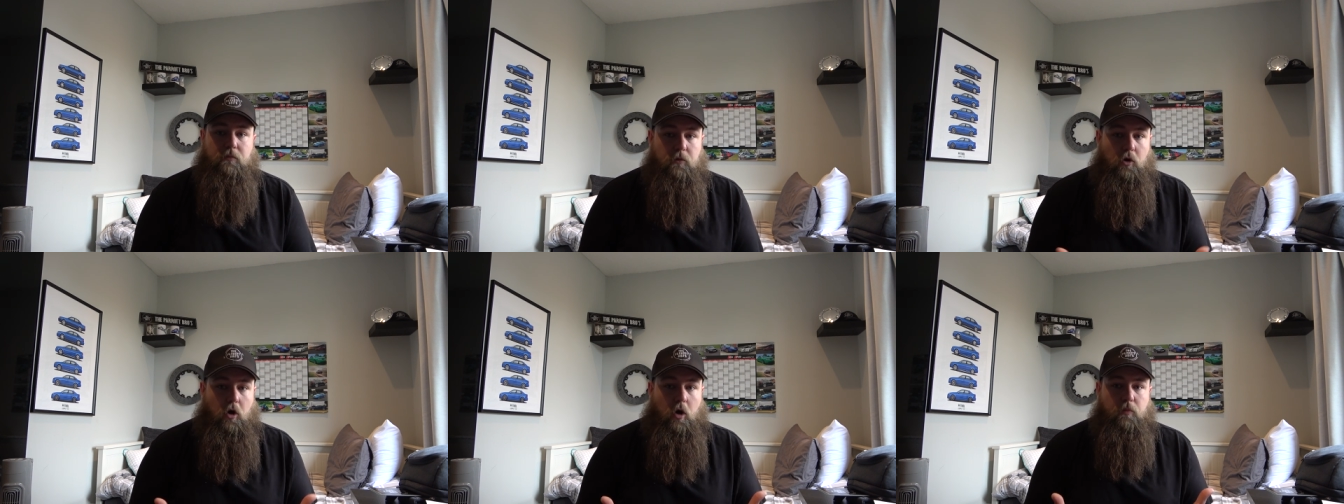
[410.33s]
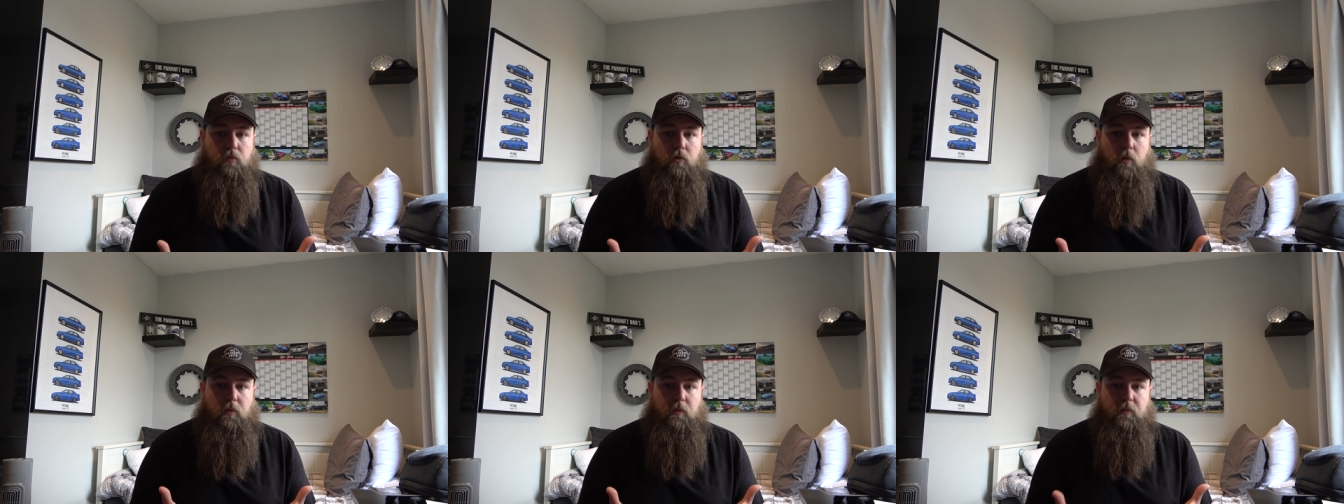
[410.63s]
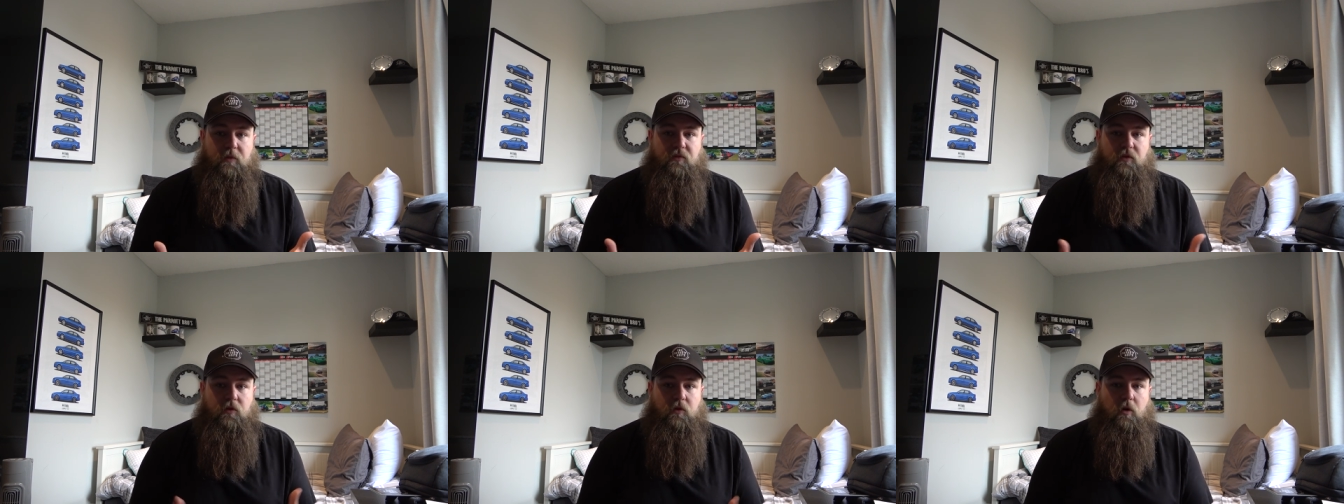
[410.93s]
Not a
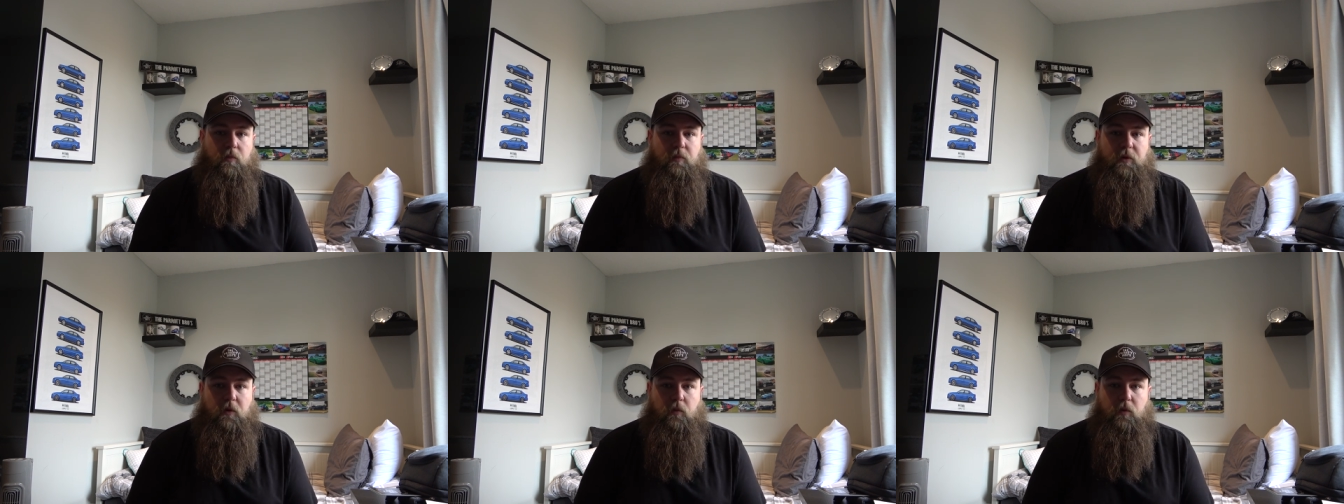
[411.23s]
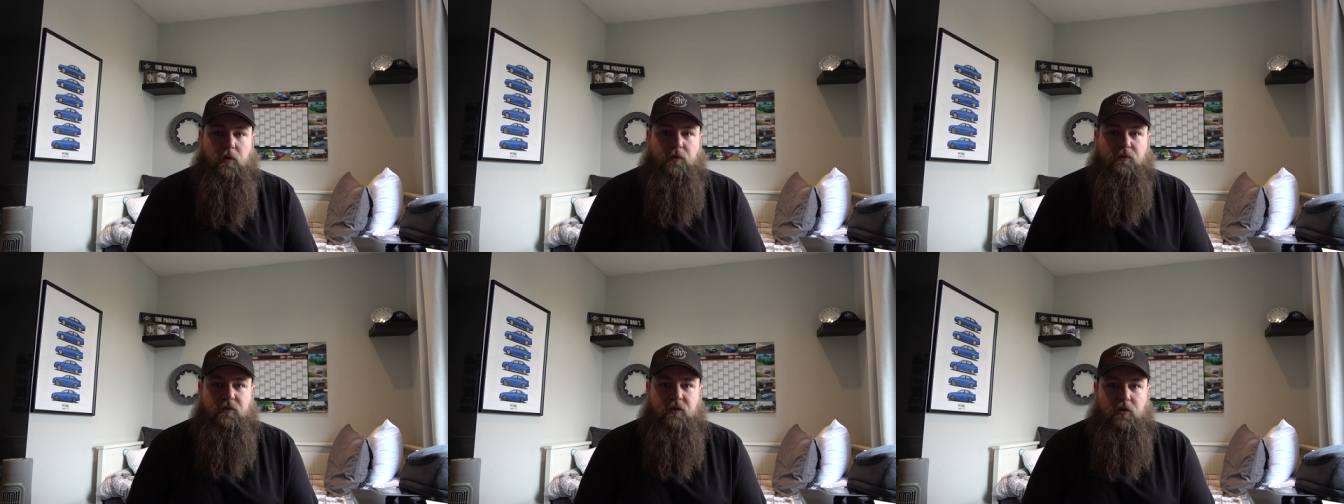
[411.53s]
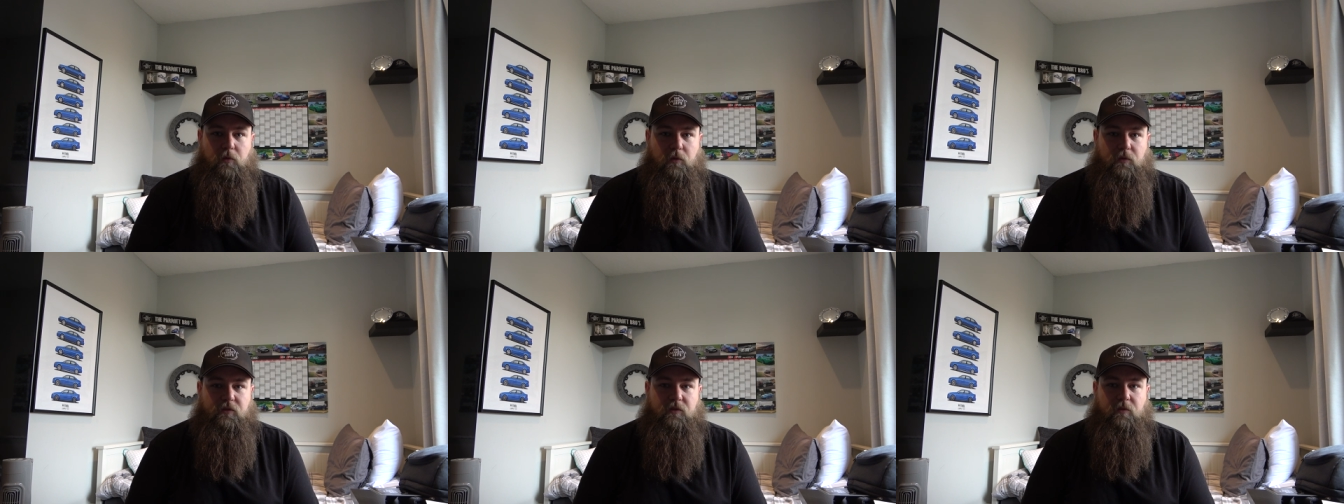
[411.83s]
problem if you've got big wheels
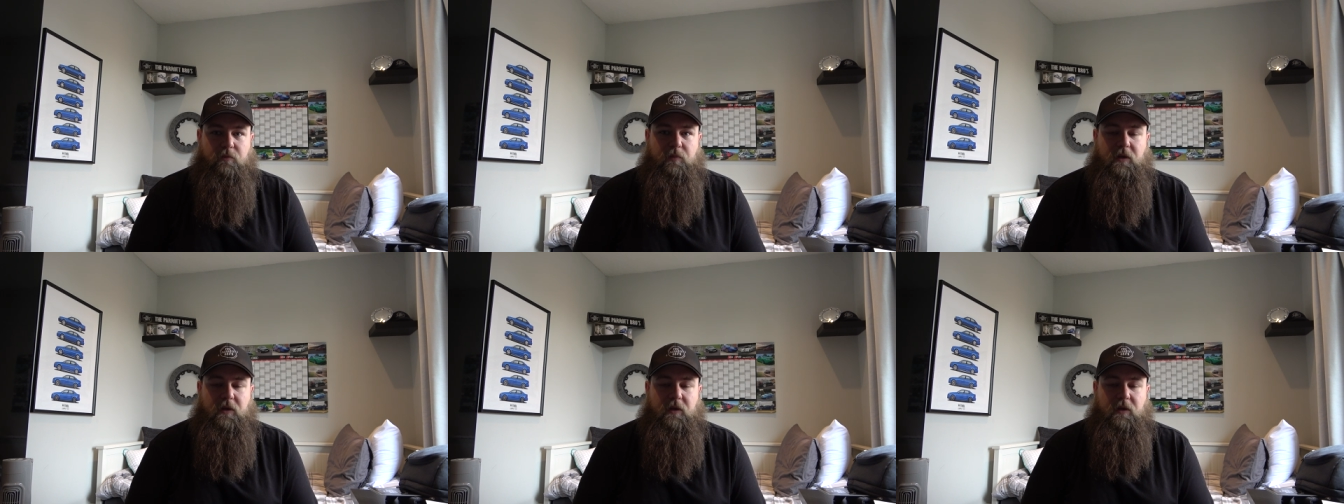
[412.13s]
and you want some